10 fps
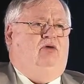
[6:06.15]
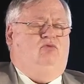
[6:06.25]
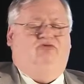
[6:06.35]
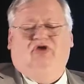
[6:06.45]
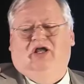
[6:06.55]

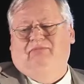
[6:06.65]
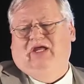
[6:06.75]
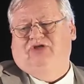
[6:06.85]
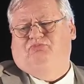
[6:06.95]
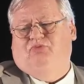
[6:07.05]
We've got a
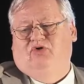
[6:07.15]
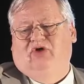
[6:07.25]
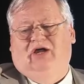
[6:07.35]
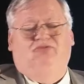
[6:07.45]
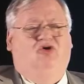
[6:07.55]
major
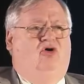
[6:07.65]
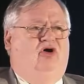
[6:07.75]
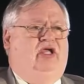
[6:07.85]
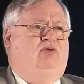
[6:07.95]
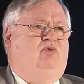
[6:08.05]
program
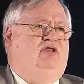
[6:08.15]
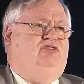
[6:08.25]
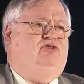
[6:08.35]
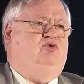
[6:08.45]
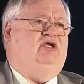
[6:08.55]
going
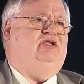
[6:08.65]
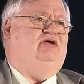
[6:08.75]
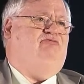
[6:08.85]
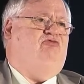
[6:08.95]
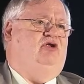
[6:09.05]
with 3
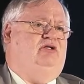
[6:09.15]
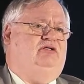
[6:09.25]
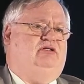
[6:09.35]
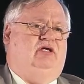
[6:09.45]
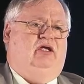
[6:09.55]

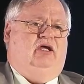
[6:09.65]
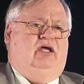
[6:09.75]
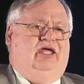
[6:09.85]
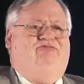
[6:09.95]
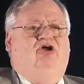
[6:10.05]
different
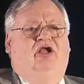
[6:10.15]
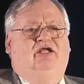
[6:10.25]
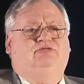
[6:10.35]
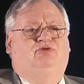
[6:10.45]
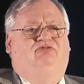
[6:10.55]

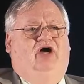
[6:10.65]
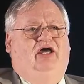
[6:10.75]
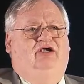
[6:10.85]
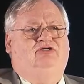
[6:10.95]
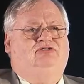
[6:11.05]
avionics
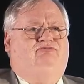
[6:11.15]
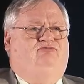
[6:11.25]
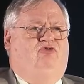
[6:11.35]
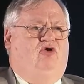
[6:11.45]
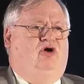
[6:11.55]
providers
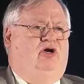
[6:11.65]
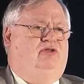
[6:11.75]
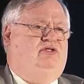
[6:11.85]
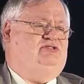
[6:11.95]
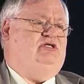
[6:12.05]
for
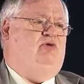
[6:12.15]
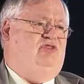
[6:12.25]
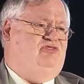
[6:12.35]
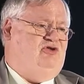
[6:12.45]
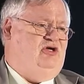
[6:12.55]
the
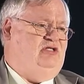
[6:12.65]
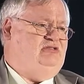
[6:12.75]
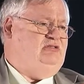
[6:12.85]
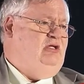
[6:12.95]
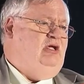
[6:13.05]
C-130s.